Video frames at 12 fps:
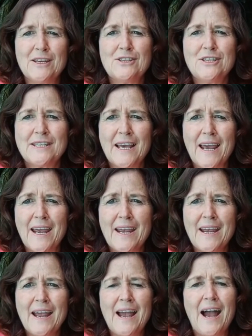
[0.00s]
Today,
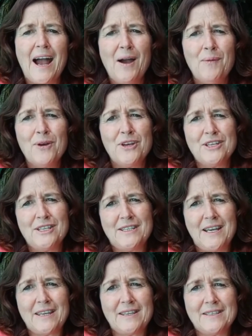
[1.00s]
I wanted to
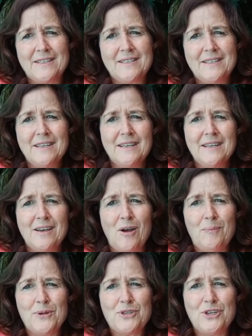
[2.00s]
take this
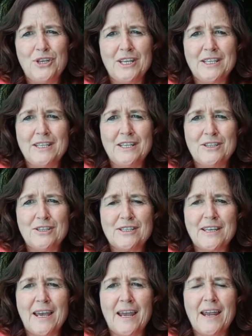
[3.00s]
opportunity to
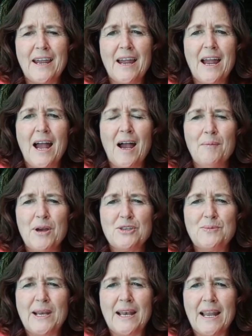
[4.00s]
say how
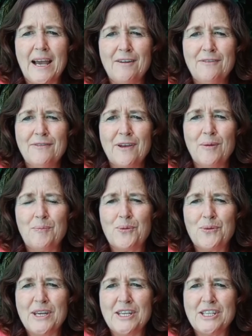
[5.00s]
much we love,
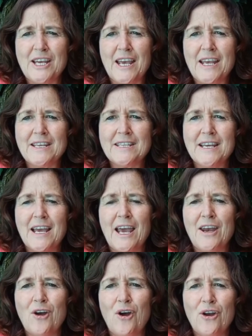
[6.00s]
appreciate,
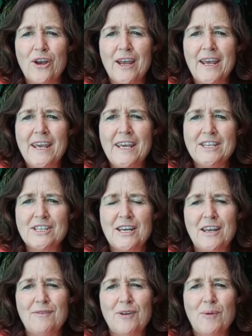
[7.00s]
and honor each and
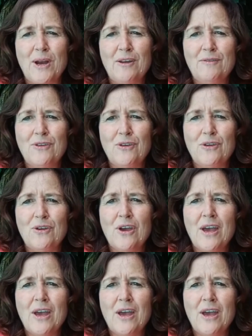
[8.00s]
every one of you.